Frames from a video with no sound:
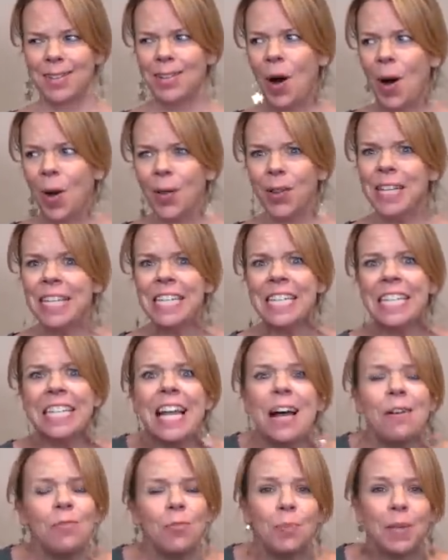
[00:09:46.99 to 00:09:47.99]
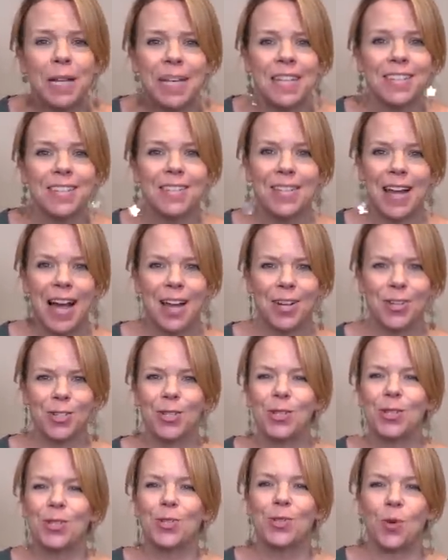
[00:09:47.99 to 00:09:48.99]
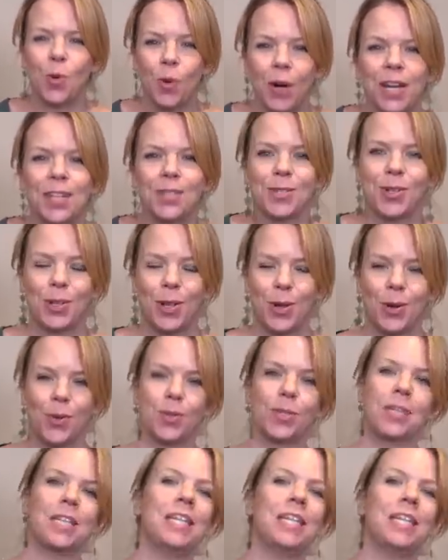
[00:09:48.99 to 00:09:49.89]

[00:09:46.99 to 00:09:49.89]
Colin didn't have a place to actually store his clothes.